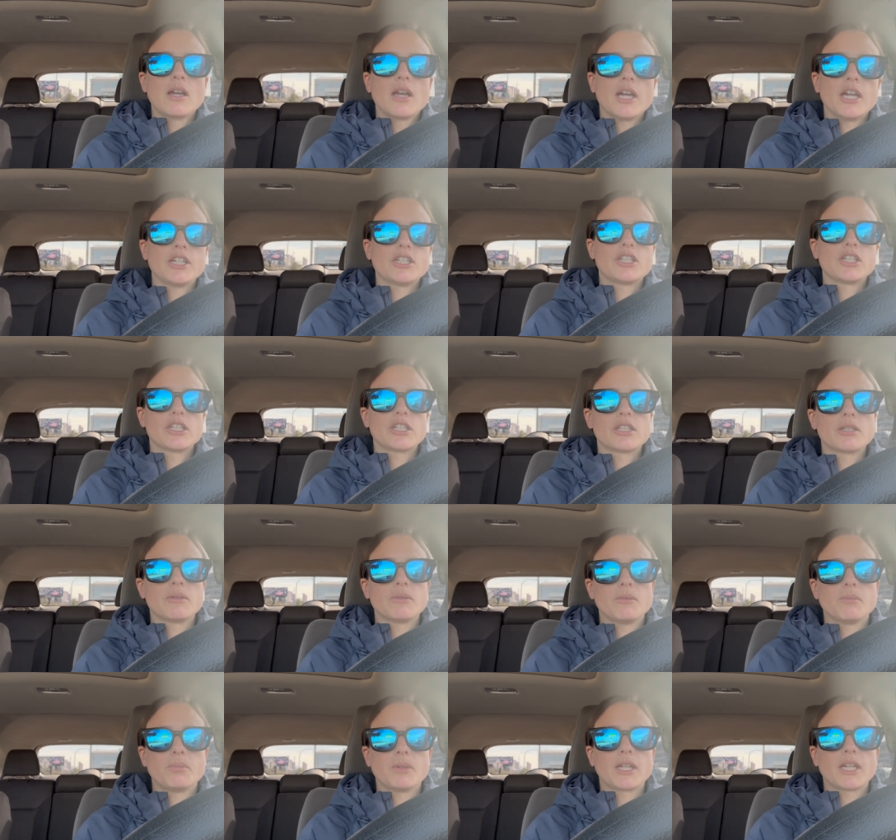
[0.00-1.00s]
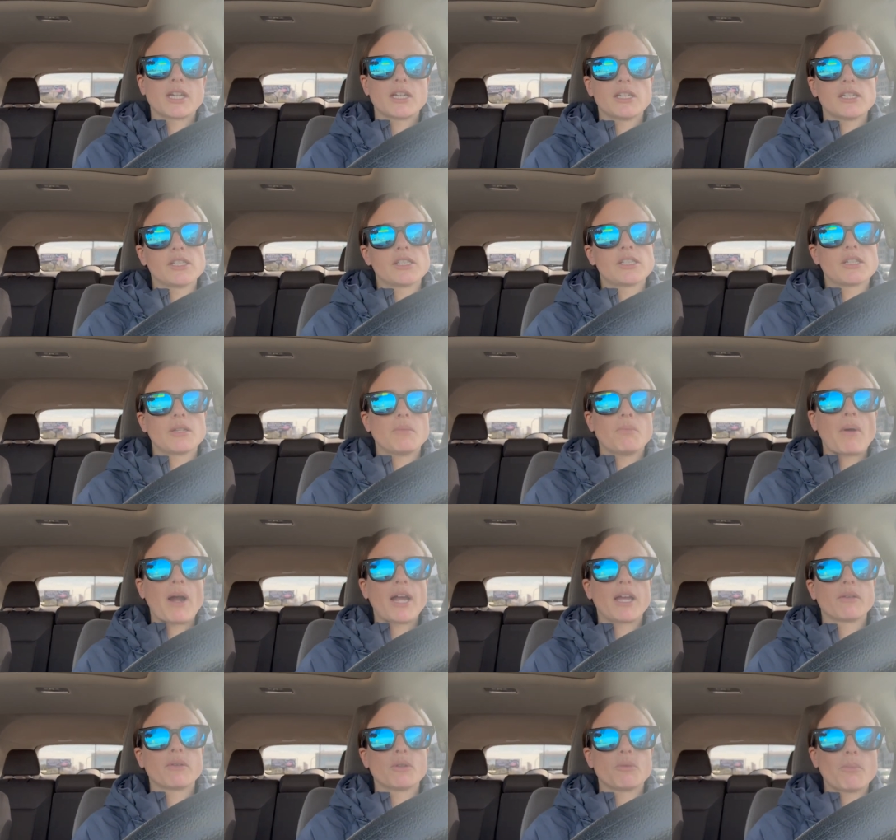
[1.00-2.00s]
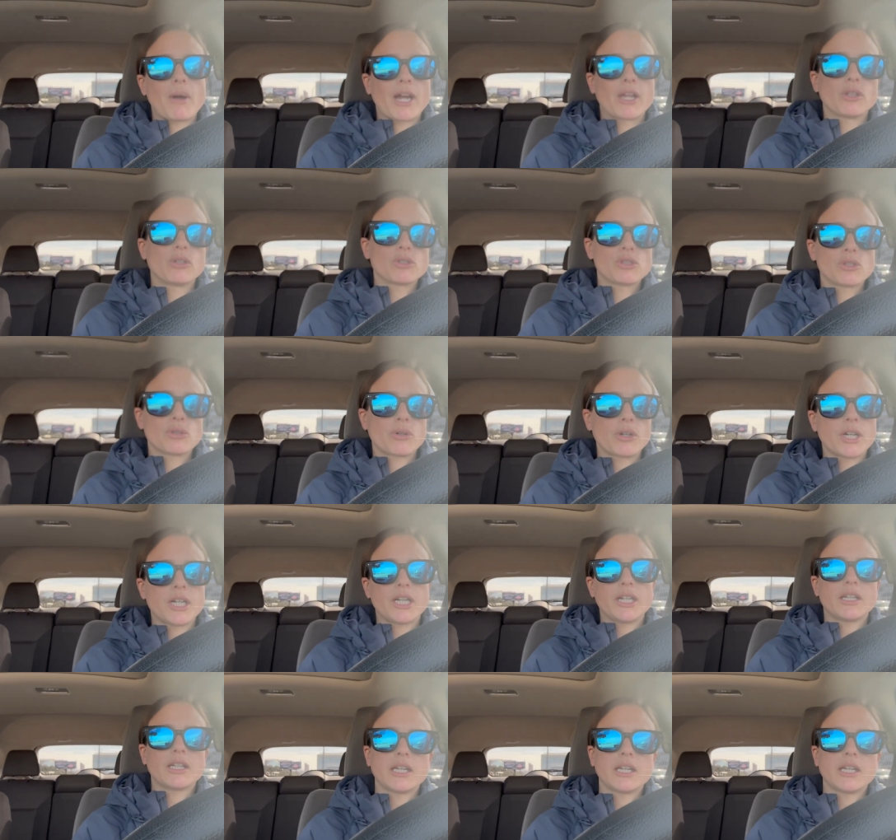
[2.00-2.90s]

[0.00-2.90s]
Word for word: It's just because my with Milo's story,